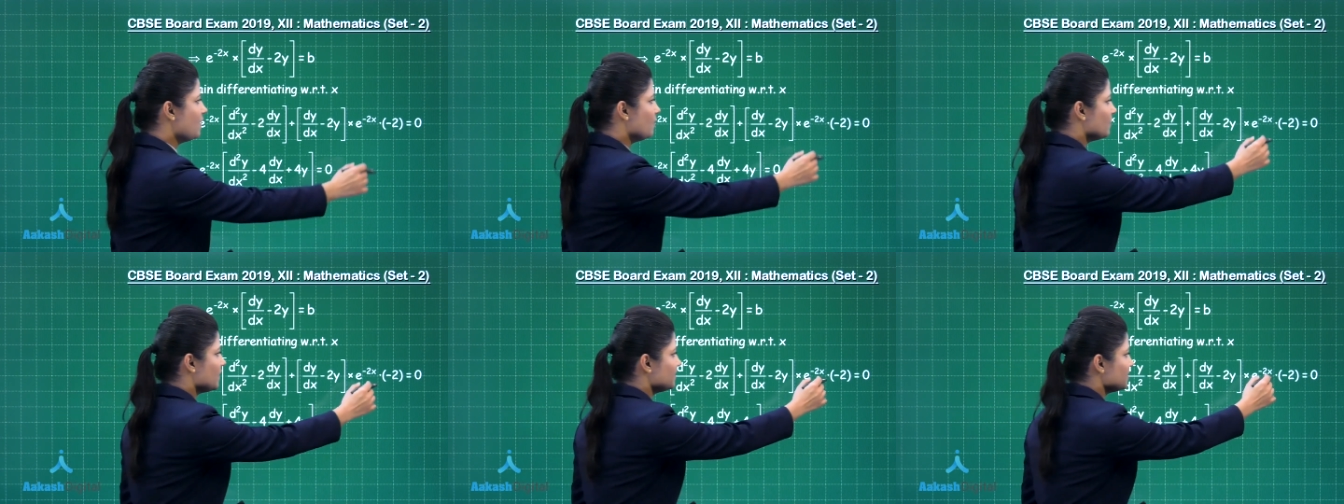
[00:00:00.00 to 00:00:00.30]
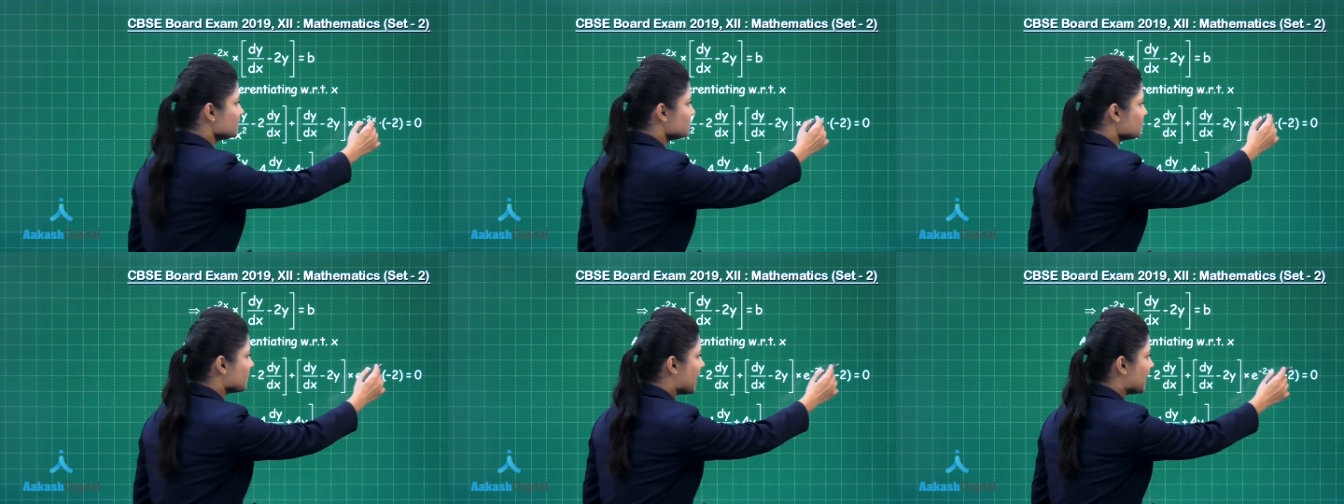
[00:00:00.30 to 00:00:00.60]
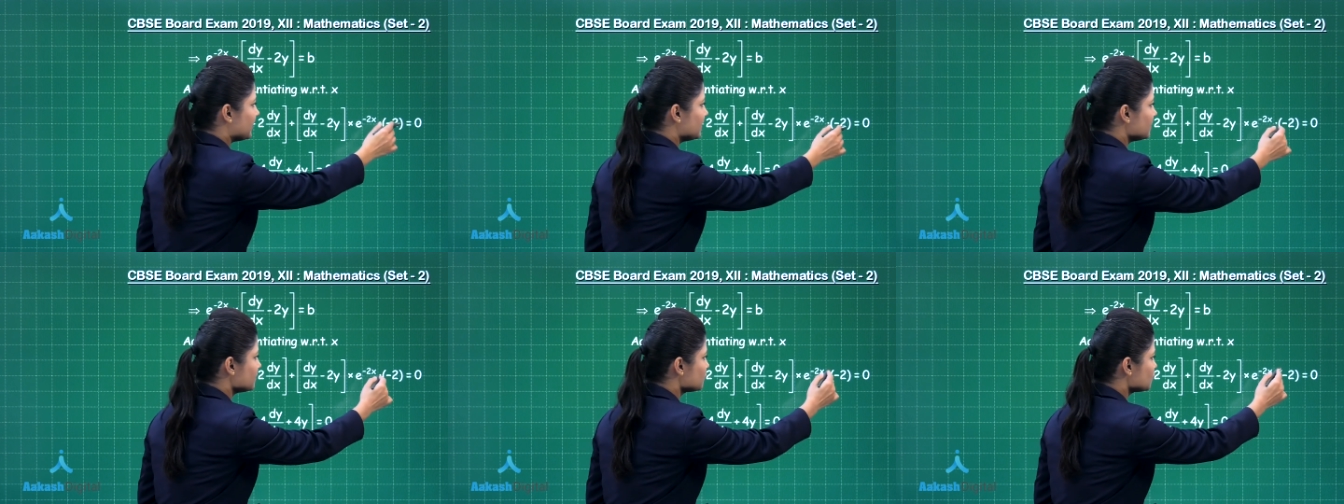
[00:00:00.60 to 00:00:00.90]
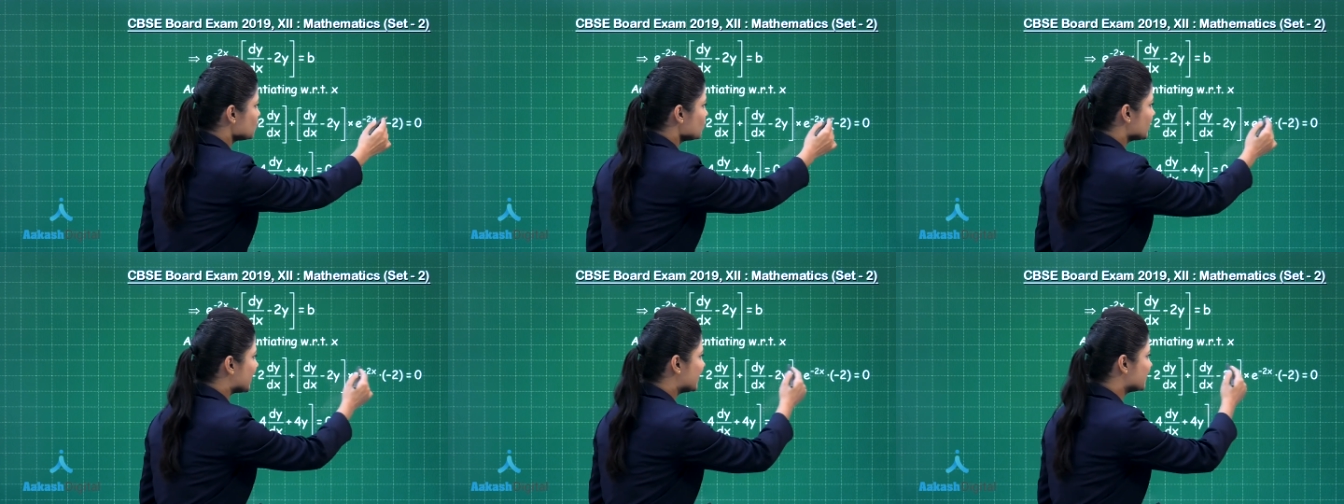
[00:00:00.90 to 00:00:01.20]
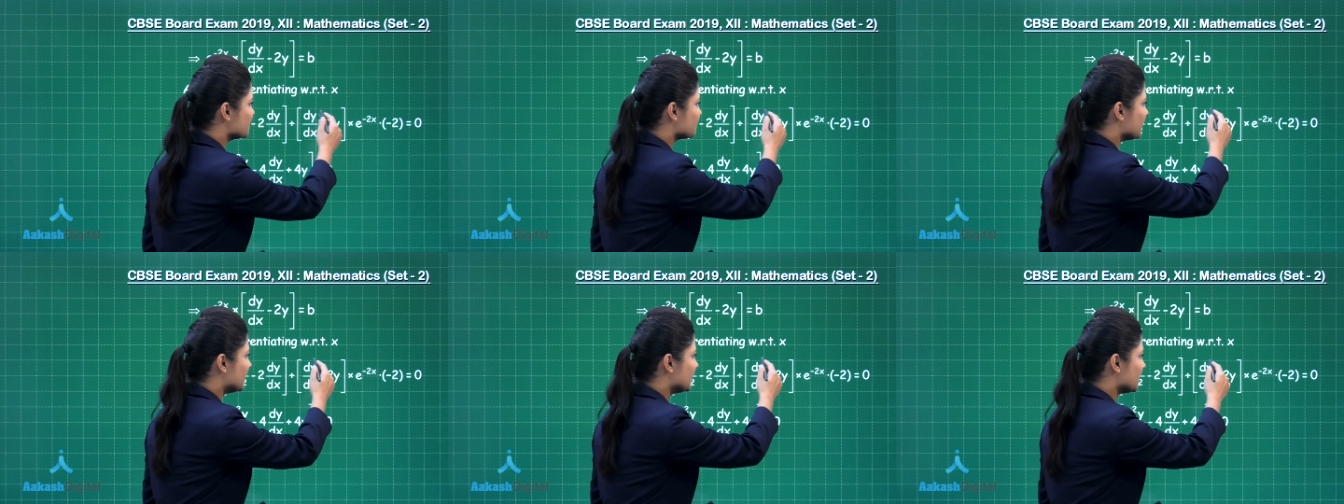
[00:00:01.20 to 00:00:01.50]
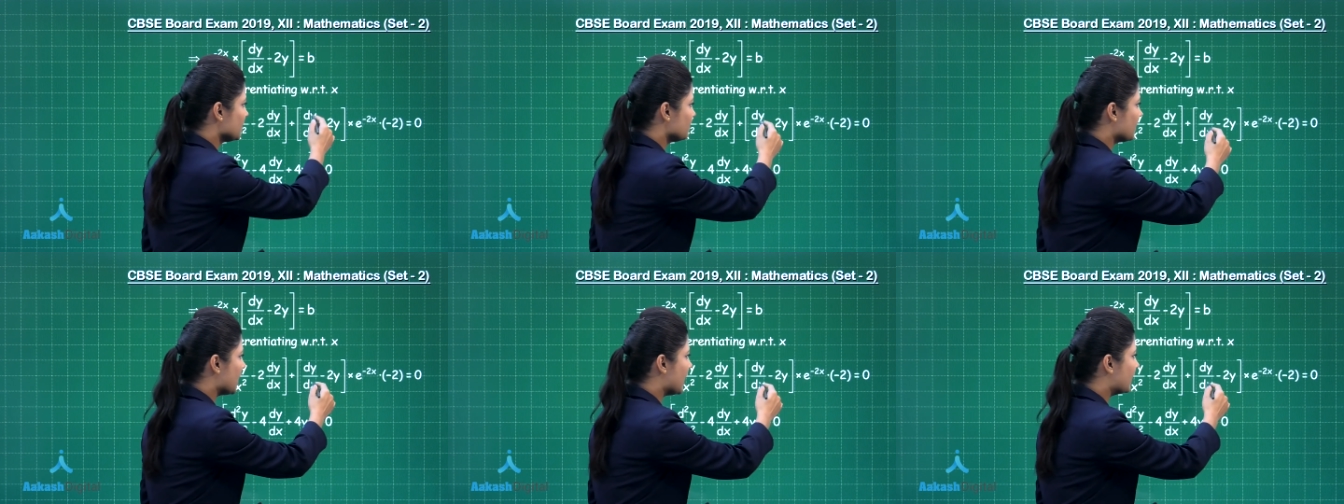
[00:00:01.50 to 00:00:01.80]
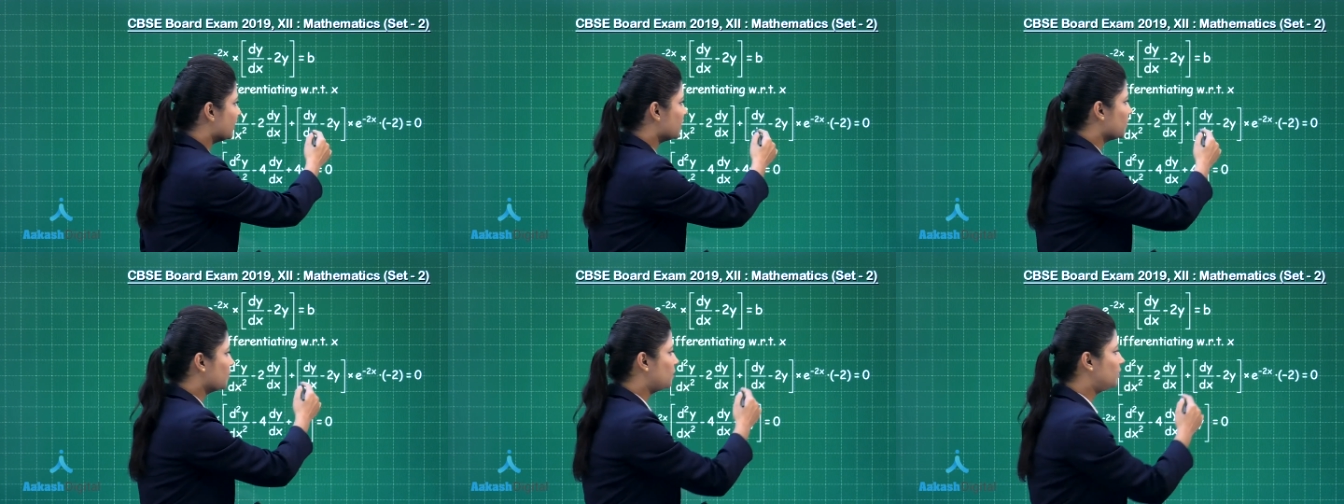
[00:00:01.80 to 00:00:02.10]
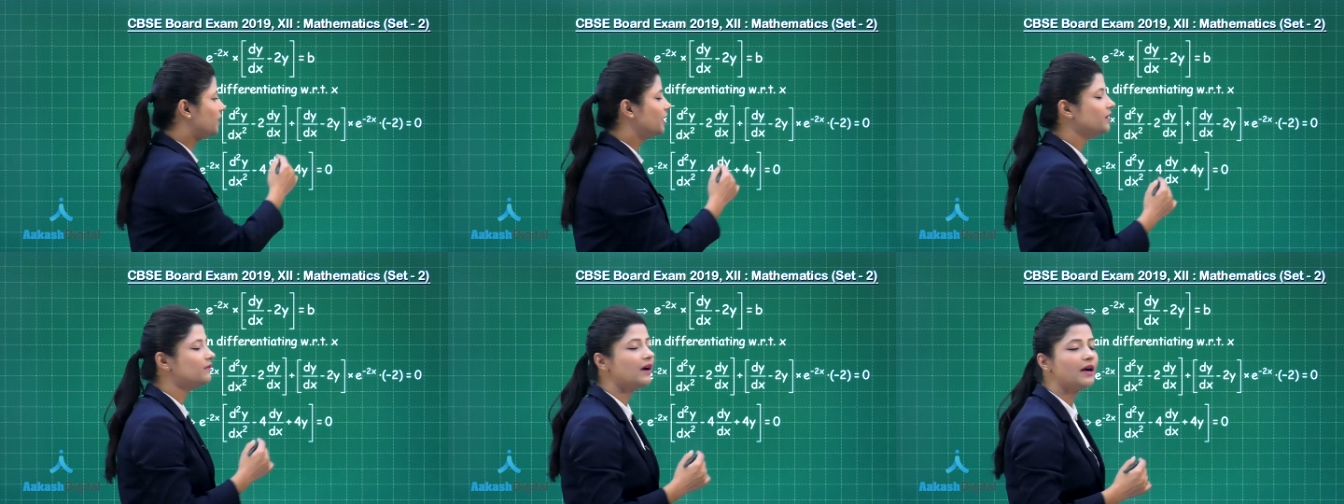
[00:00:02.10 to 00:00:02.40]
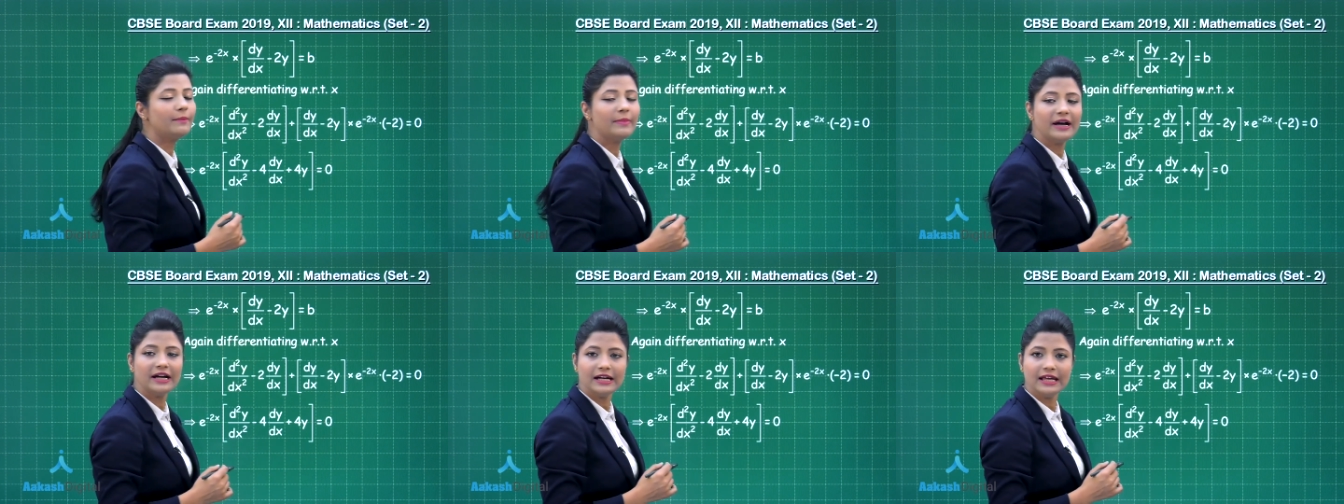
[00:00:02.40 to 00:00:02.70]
When this minus two gets multiplied to dy by